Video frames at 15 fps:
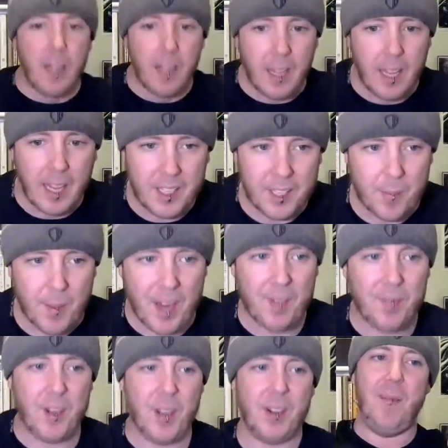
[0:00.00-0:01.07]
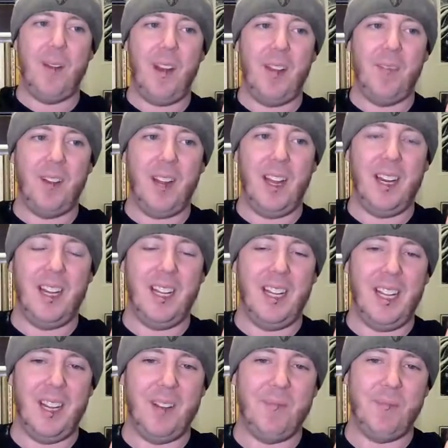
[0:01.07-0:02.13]
And you might have noticed I've got
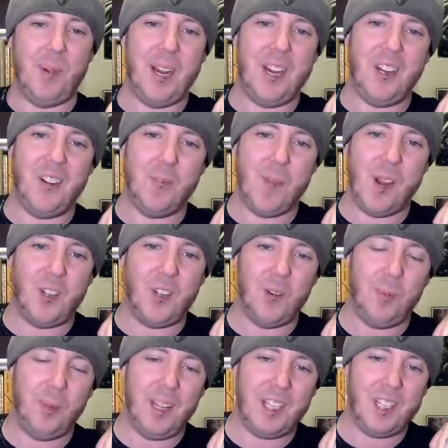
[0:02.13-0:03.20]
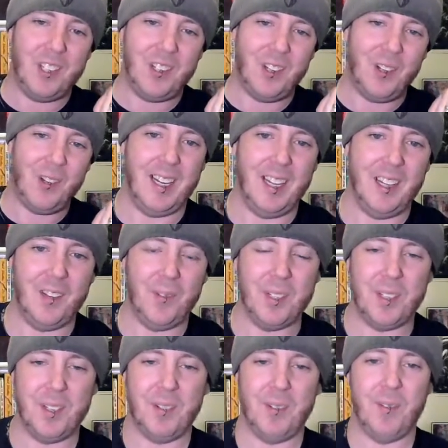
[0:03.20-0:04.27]
a brand new Metroplex shirt on. There was
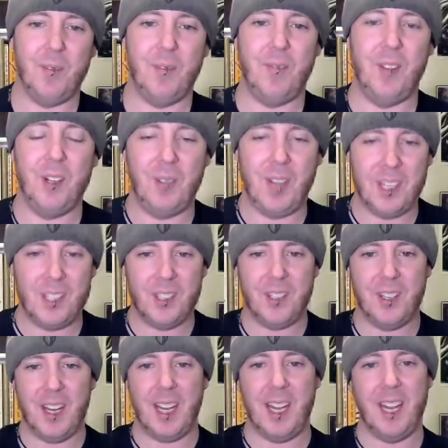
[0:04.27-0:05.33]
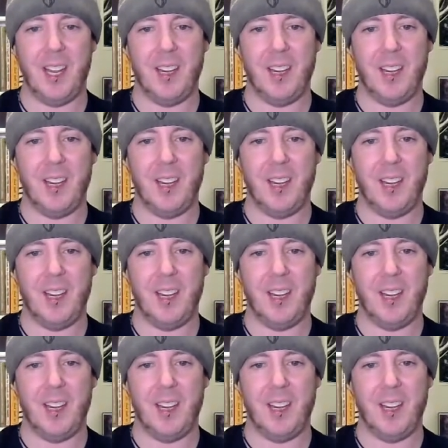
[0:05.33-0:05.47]
a fundraiser and